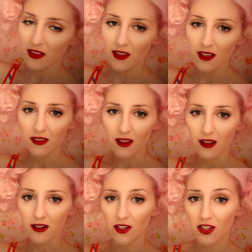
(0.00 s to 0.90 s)
think
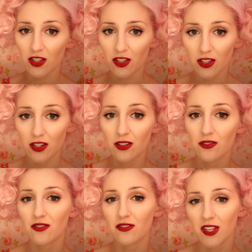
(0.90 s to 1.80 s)
that good
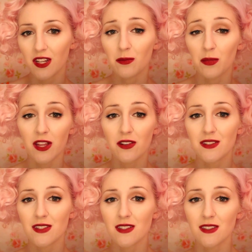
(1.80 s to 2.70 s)
fitted
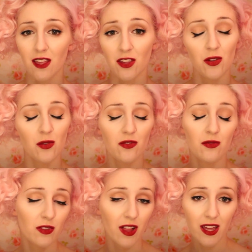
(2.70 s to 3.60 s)
blouses that you
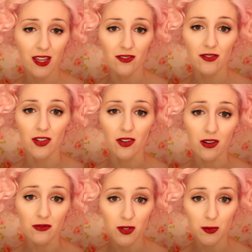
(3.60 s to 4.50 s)
like and feel
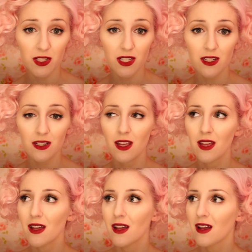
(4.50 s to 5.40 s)
comfortable in
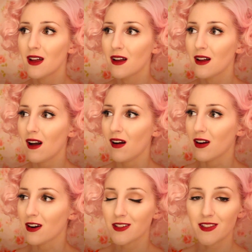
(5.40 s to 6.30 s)

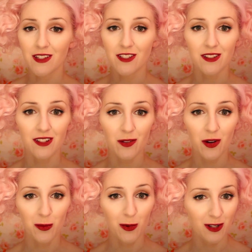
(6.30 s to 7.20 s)
are such a
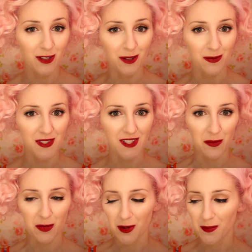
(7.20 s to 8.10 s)
wardrobe
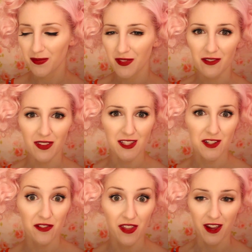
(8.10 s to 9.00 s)
staple, if that's
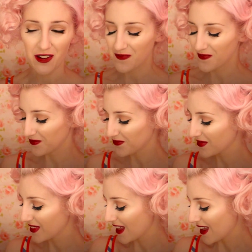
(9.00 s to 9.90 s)
your thing.
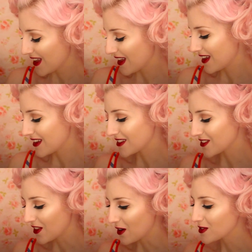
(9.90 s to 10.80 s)

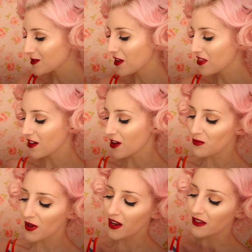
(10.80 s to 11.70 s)
So that was my
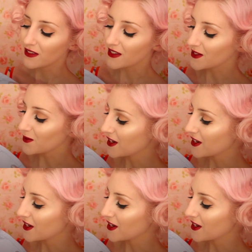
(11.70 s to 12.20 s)
thought behind this